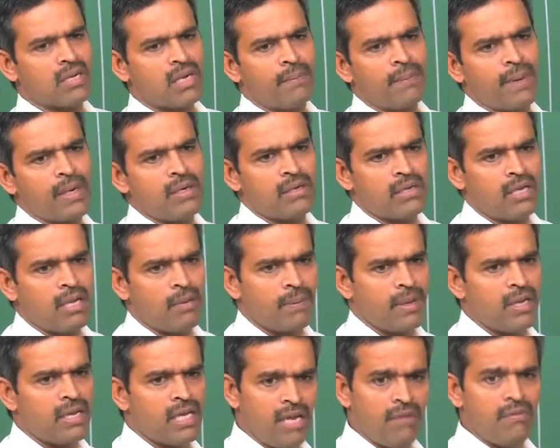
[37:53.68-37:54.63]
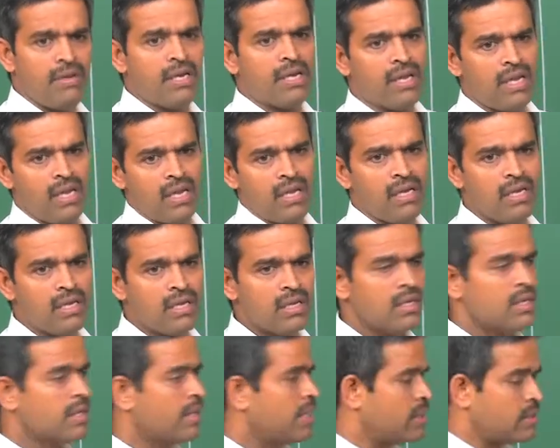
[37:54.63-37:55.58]
compared to TLP in heave degree
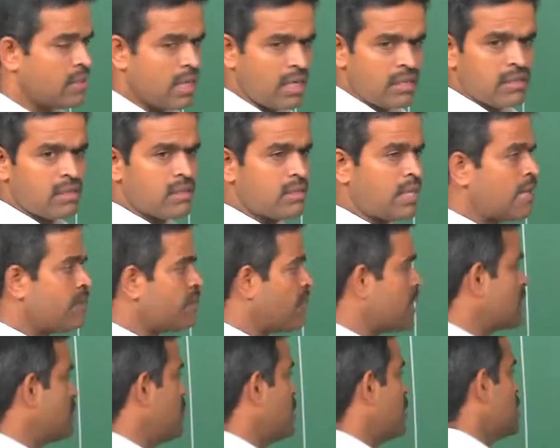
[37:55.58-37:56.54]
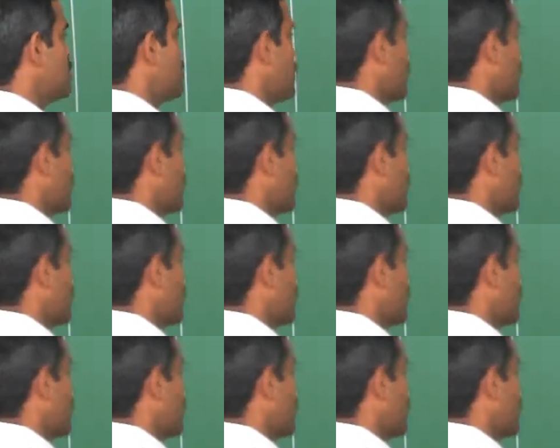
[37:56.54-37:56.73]
it, that, that flexibility is